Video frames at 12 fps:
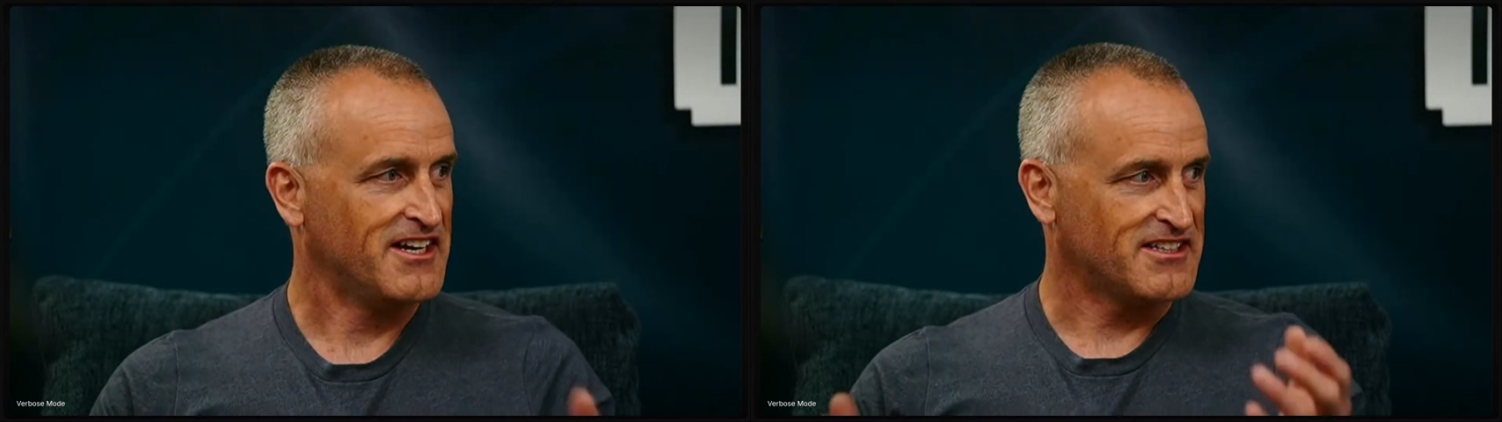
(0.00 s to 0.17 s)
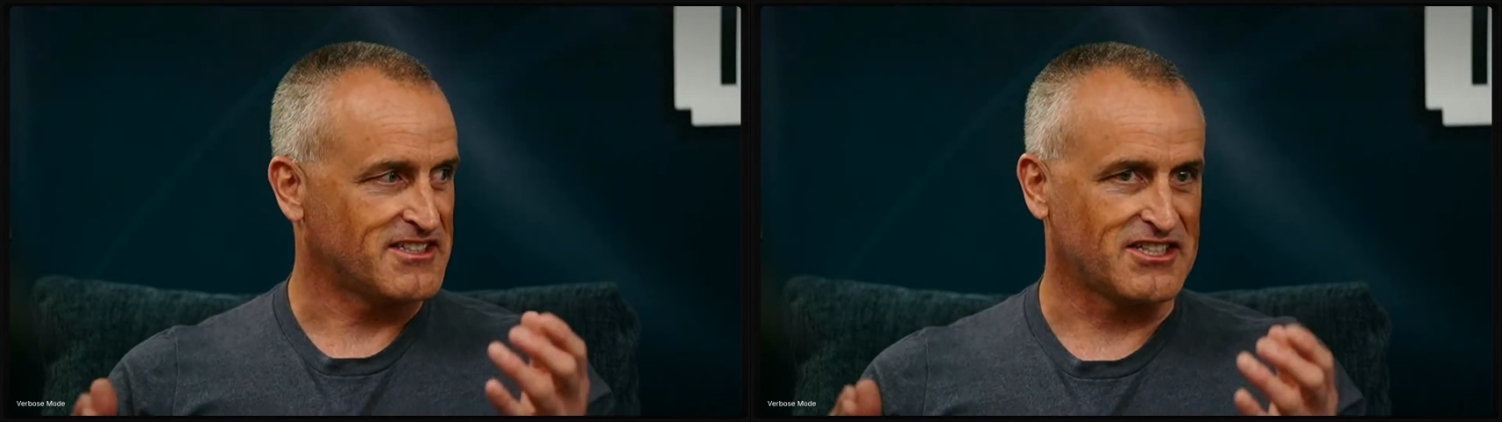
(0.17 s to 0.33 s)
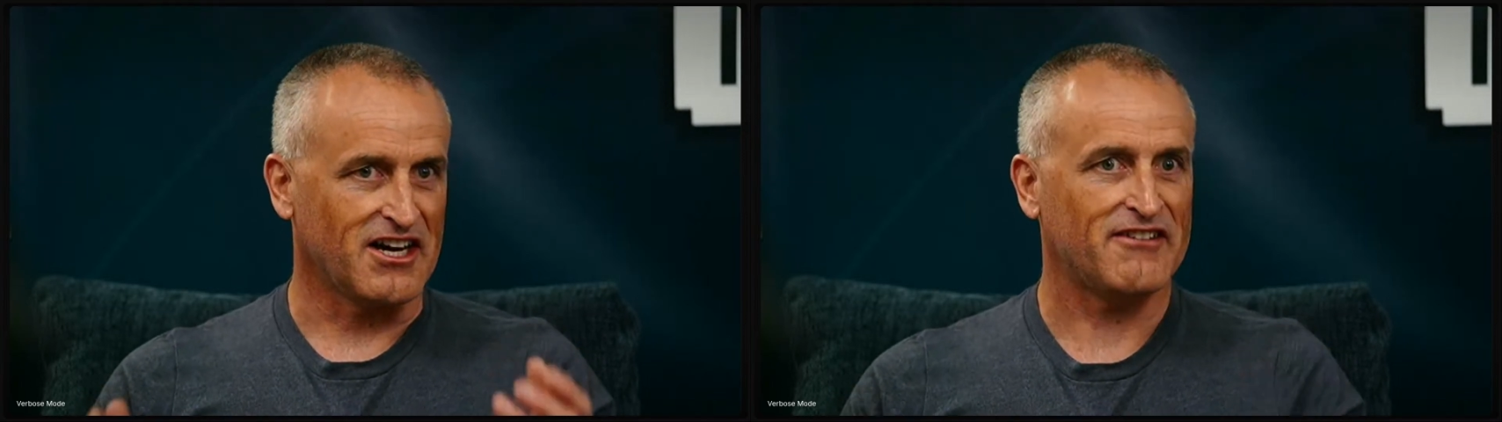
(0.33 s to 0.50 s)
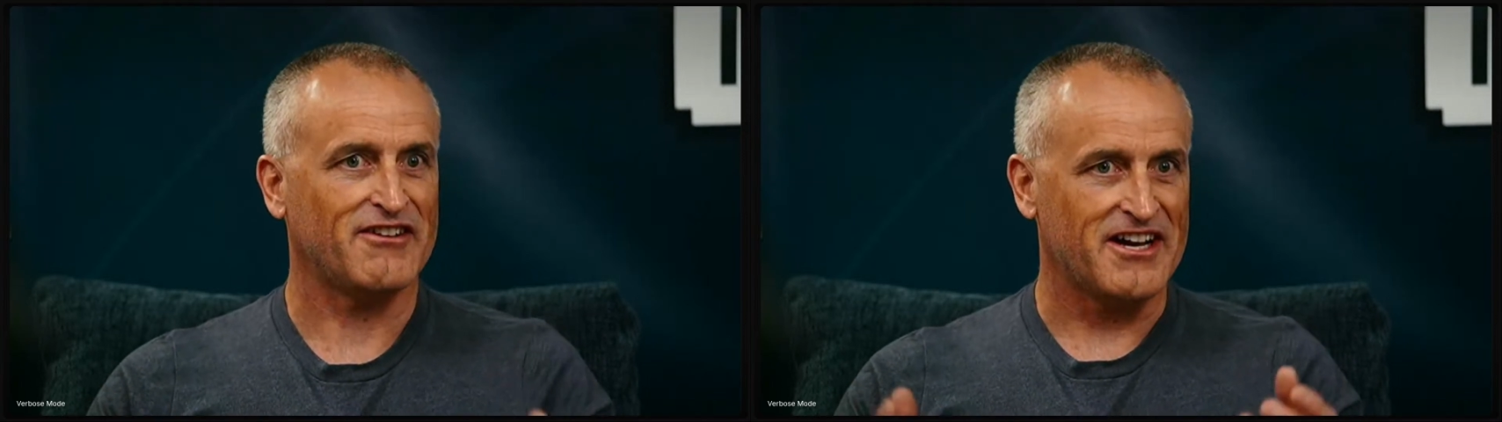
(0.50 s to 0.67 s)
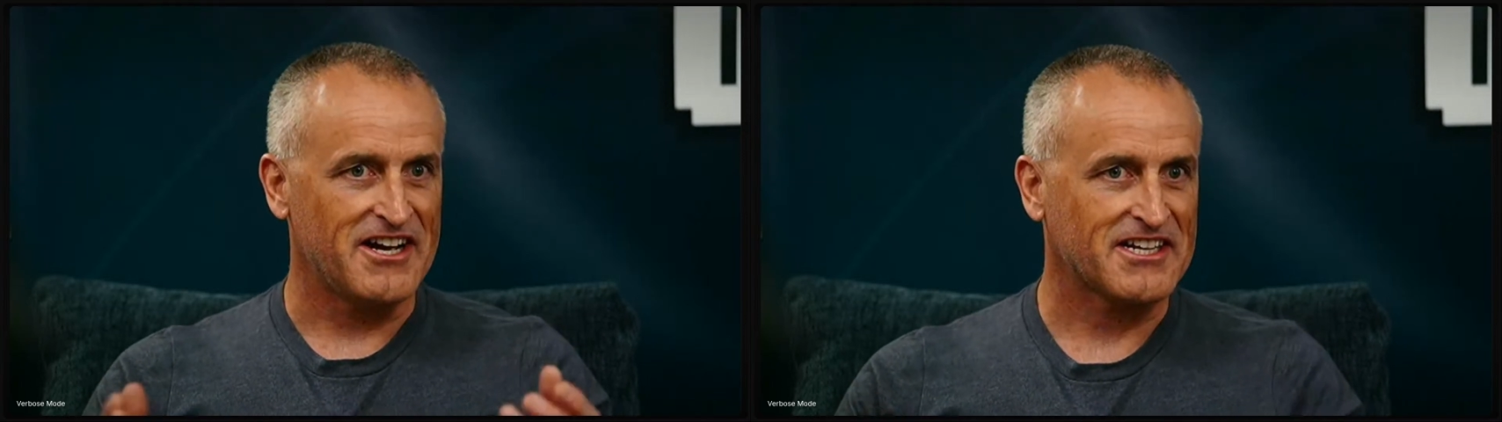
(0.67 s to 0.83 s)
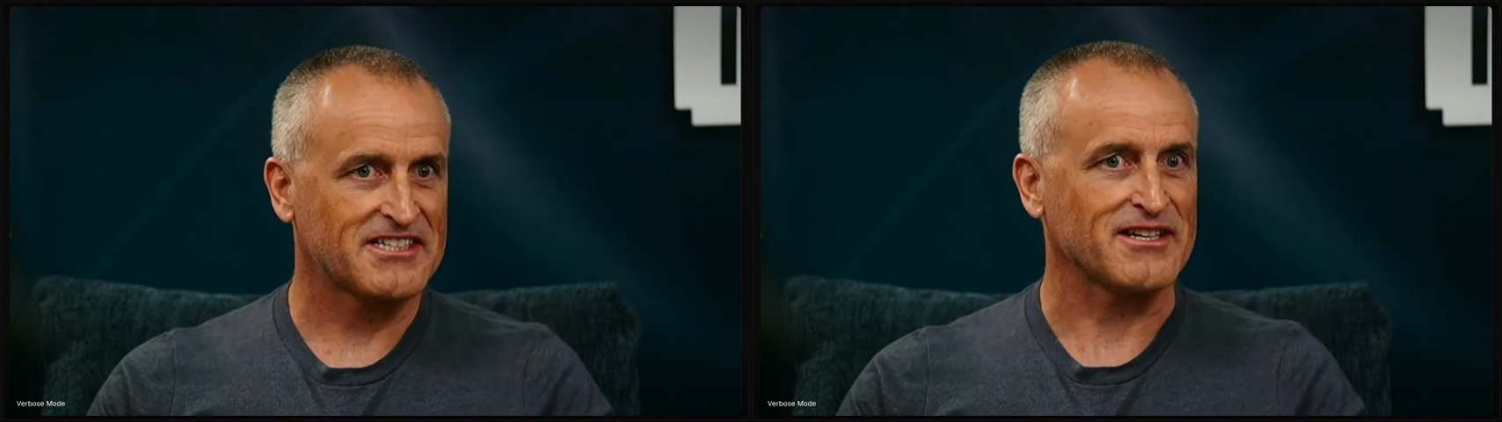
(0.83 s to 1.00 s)
Java
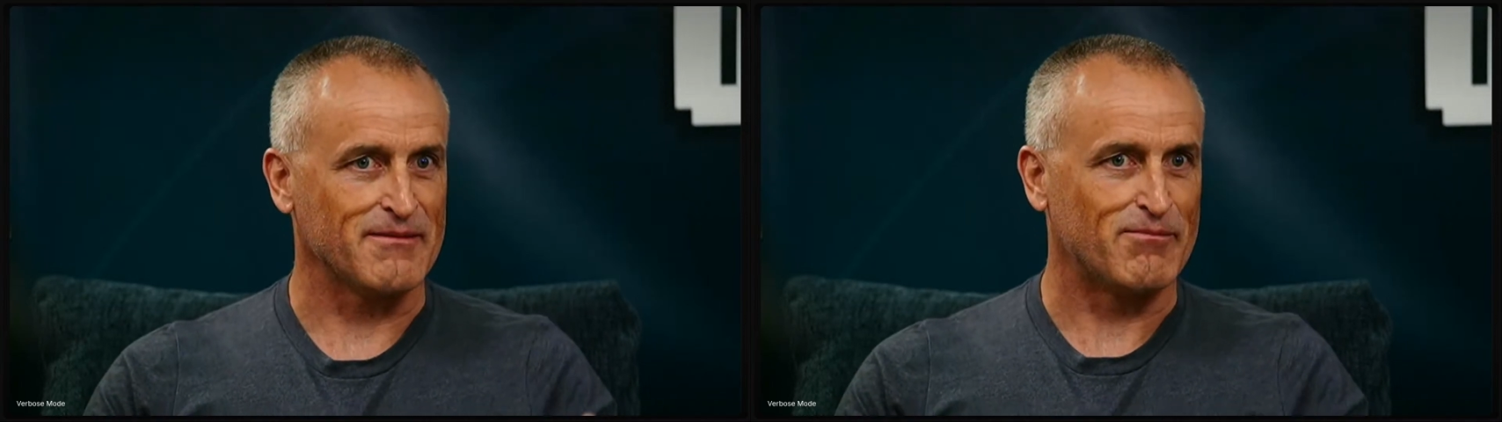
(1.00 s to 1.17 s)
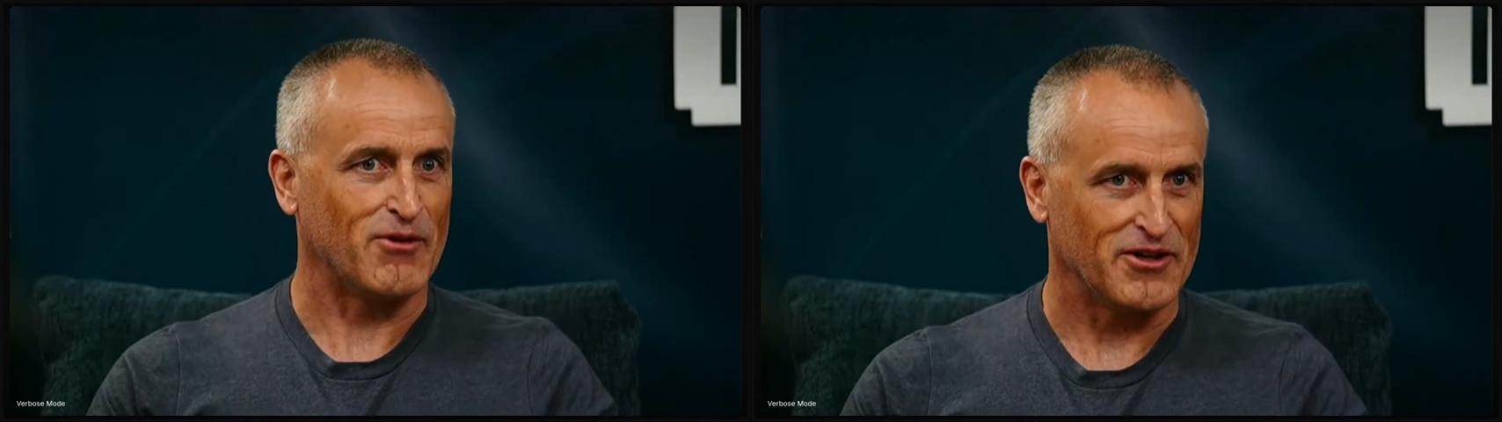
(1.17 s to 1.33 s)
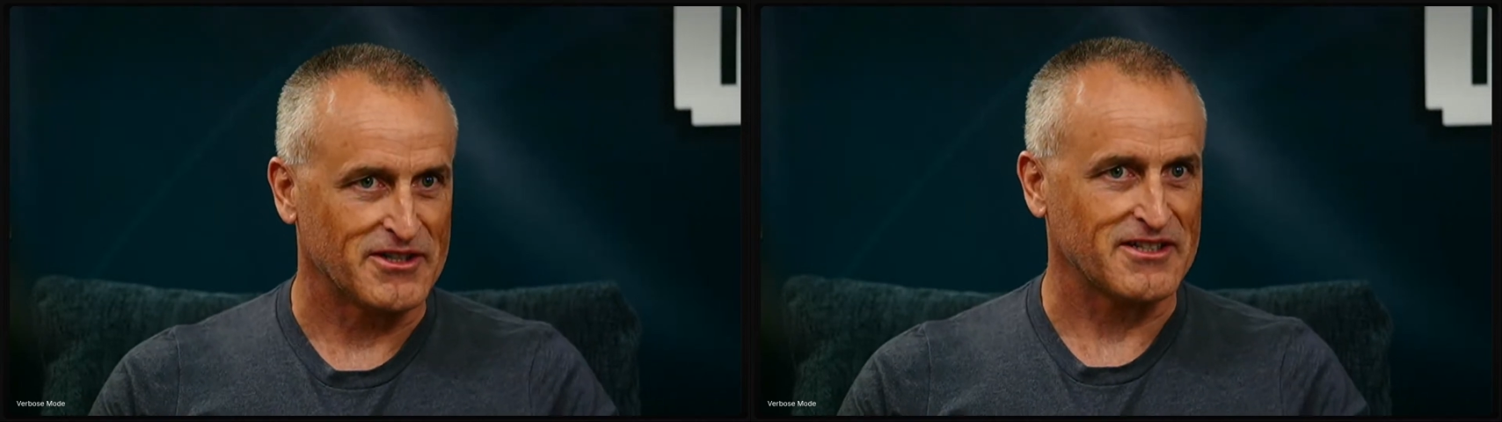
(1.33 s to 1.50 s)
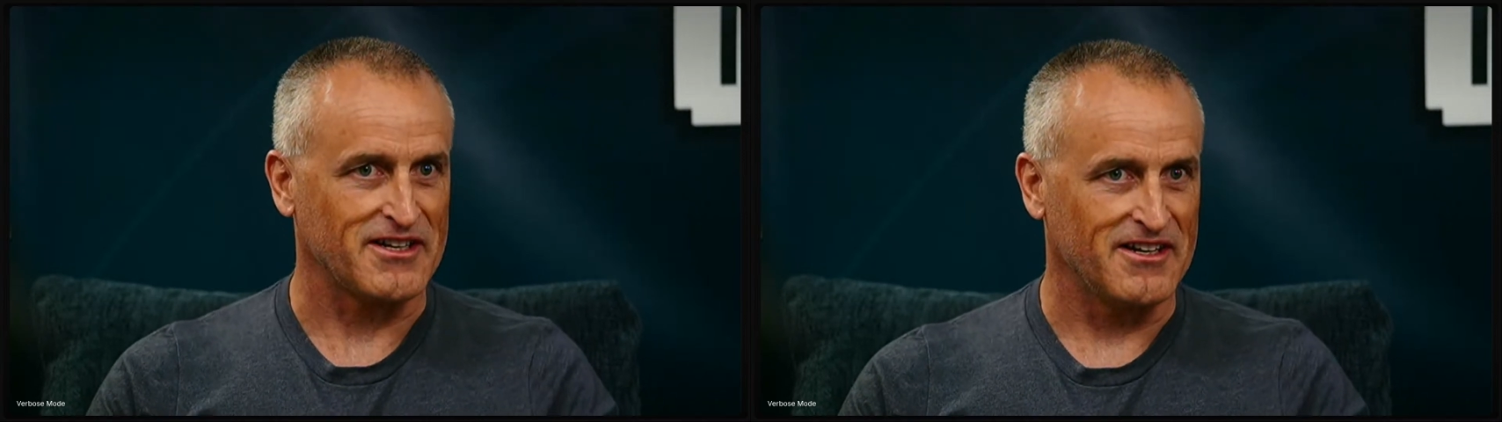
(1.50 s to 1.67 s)
X imports.